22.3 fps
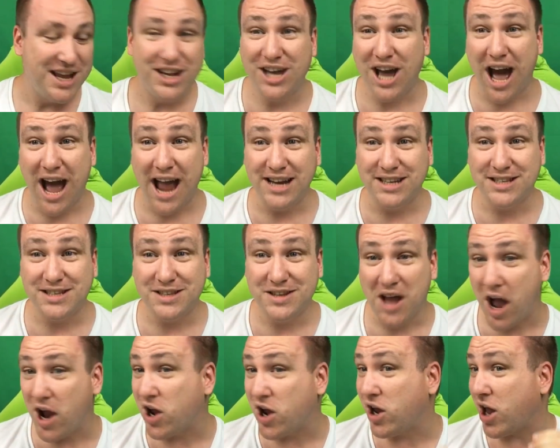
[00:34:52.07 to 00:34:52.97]
Guys,
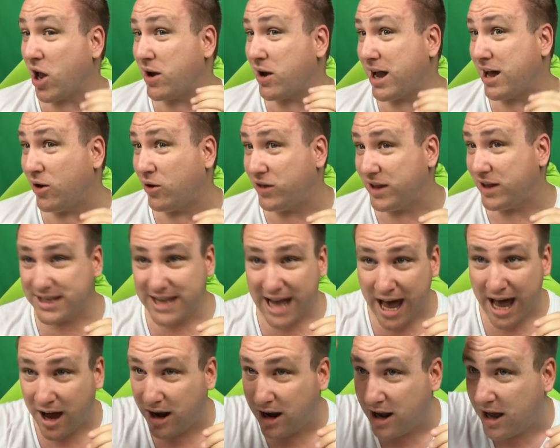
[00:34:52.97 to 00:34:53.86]
I've got to go get all this
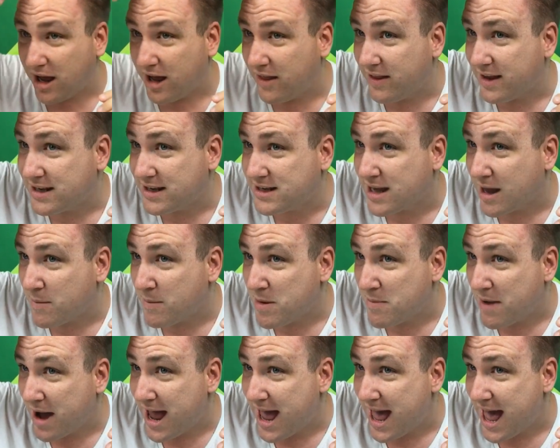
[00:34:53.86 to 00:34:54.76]
out. Look, there's some
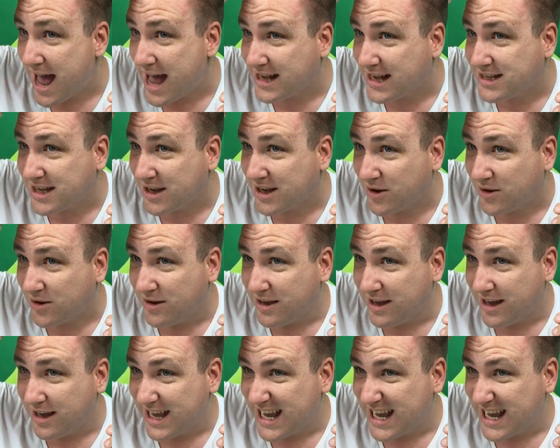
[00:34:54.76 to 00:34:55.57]
in my hair still.